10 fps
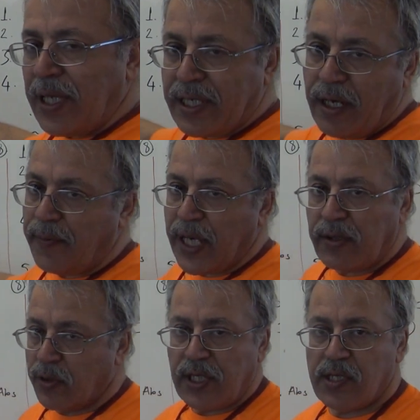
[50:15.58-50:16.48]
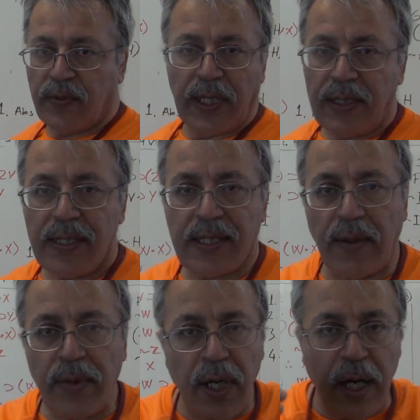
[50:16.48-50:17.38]
will come back to this one.
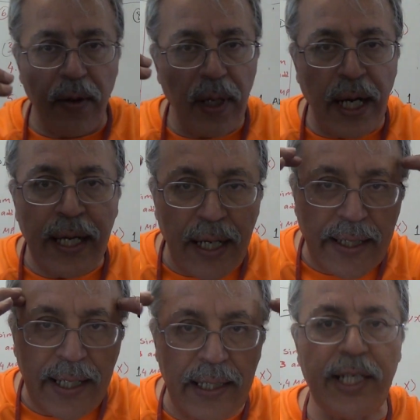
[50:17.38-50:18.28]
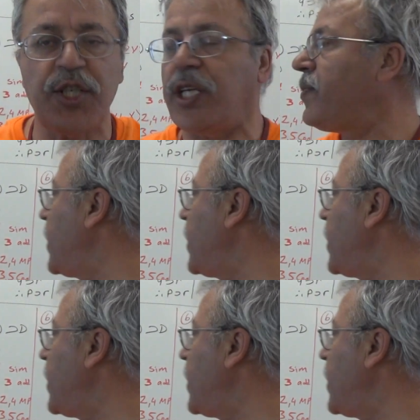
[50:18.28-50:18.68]
Somehow I got a glitch in